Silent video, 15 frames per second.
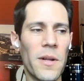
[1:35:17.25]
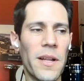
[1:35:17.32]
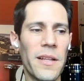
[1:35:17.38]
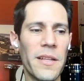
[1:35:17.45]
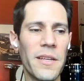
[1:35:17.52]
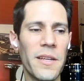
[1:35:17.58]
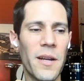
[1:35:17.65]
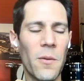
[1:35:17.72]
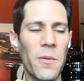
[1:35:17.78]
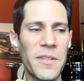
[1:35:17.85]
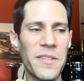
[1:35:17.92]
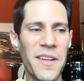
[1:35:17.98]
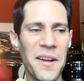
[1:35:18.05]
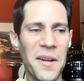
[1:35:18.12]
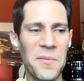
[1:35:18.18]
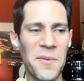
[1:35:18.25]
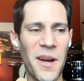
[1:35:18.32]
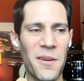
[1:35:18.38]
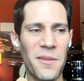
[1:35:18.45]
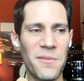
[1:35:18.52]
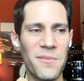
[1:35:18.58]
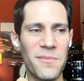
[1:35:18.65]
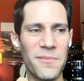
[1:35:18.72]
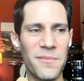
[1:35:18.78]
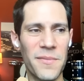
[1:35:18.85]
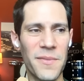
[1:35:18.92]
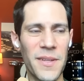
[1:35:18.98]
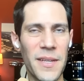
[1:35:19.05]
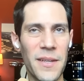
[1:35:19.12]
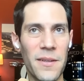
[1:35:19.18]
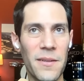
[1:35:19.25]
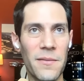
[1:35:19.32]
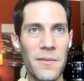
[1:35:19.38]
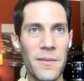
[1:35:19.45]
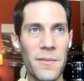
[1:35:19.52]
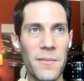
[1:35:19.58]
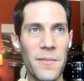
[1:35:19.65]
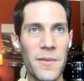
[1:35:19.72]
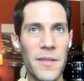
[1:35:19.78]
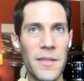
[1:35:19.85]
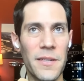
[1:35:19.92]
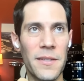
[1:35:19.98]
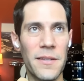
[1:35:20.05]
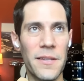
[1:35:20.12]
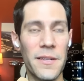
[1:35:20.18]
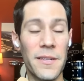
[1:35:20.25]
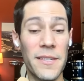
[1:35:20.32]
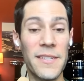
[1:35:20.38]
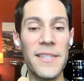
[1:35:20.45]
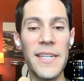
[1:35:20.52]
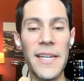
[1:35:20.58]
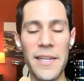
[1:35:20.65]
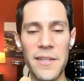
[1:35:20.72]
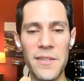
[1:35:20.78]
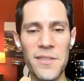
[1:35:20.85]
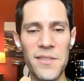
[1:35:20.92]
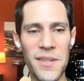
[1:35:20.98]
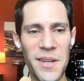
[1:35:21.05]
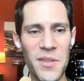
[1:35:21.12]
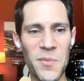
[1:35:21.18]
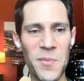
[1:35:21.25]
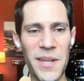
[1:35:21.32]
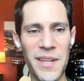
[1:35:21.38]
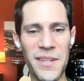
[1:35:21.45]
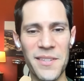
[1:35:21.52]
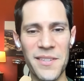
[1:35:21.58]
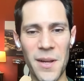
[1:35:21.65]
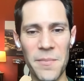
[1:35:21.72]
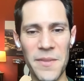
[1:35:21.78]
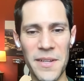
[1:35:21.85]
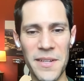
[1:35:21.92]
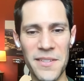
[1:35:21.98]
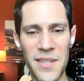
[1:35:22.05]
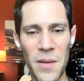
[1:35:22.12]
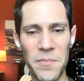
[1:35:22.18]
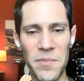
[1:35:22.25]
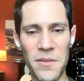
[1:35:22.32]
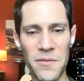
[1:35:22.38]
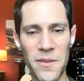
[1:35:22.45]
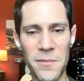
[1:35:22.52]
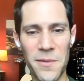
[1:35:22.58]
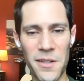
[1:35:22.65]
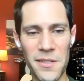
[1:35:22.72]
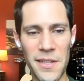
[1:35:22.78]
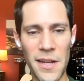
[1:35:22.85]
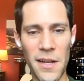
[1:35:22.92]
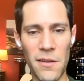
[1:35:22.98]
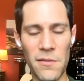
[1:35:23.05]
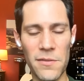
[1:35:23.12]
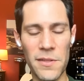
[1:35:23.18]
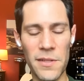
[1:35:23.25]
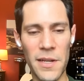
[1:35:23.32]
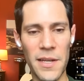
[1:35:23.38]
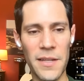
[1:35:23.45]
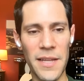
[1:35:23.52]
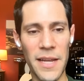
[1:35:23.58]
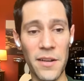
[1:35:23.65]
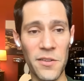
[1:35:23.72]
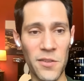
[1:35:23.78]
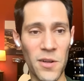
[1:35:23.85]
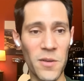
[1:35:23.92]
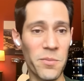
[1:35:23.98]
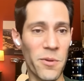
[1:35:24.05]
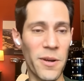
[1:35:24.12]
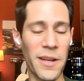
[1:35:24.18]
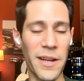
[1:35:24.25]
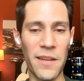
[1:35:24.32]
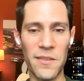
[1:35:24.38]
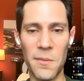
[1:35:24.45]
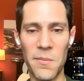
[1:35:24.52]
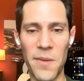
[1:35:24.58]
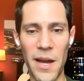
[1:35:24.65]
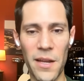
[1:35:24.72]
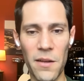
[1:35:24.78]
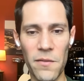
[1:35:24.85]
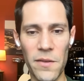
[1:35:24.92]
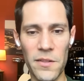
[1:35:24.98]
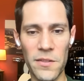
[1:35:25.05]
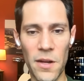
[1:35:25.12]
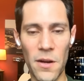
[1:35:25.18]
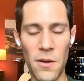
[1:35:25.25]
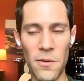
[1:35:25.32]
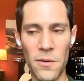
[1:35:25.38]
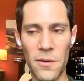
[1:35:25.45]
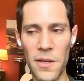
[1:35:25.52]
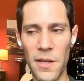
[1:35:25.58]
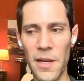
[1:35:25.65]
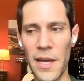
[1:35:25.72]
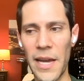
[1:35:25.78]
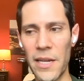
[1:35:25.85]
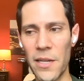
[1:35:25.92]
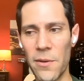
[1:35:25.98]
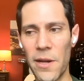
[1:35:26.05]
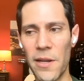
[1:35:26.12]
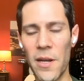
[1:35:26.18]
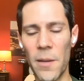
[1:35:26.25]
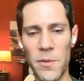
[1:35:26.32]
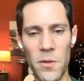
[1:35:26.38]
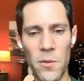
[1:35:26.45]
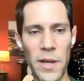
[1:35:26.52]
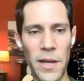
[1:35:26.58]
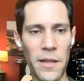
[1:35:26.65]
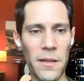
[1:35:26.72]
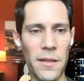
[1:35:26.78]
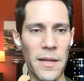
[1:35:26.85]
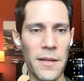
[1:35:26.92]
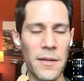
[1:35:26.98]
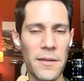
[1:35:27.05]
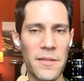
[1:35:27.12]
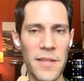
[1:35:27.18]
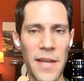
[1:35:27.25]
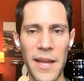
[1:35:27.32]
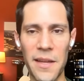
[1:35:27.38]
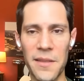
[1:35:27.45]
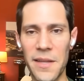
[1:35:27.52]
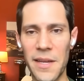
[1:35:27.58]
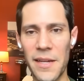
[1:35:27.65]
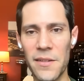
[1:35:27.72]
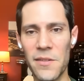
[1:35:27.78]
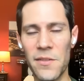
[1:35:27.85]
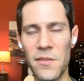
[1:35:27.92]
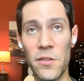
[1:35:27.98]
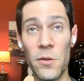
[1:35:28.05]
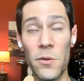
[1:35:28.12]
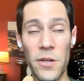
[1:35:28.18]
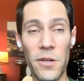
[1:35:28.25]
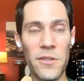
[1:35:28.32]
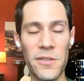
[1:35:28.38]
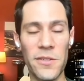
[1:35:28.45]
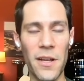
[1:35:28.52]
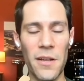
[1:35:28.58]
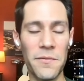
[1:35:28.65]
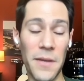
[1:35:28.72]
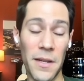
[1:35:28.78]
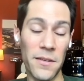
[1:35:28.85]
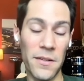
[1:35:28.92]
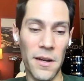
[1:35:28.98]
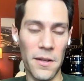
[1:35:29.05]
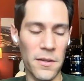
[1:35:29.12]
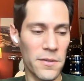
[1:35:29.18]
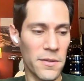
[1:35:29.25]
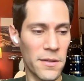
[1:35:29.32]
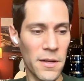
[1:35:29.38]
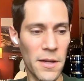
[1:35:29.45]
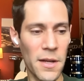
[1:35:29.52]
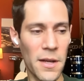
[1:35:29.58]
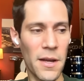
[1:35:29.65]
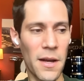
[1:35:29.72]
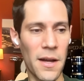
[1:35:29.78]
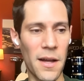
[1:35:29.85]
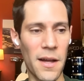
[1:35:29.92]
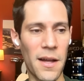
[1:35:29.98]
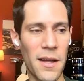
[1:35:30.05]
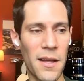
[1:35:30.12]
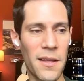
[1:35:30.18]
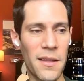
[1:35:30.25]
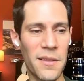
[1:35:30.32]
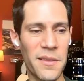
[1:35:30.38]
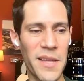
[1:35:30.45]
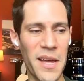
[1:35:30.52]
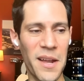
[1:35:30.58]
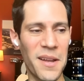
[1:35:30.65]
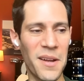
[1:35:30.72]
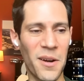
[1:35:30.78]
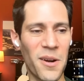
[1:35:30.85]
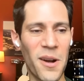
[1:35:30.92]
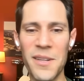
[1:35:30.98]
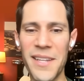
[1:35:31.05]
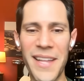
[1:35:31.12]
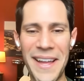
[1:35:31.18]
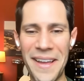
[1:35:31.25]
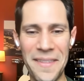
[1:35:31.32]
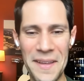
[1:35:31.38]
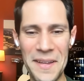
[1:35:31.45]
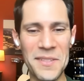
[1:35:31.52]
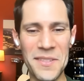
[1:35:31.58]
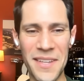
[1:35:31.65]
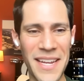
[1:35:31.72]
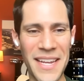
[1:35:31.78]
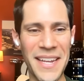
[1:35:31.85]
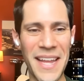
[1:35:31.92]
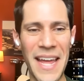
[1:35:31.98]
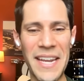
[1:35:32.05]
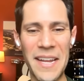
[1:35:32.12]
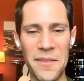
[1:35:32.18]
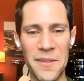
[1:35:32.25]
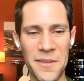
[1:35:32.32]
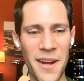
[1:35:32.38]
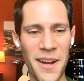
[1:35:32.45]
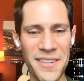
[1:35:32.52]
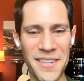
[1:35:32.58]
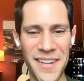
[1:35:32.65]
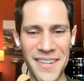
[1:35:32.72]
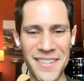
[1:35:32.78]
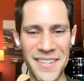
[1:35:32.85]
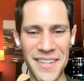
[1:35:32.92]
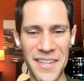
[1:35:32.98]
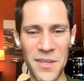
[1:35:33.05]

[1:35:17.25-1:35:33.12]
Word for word: Well, you know, we talk about the disease as being something separate from ourselves that at a certain point has a mind of its own, and you end up doing and saying things to yourself and to others that are unlike things in any other context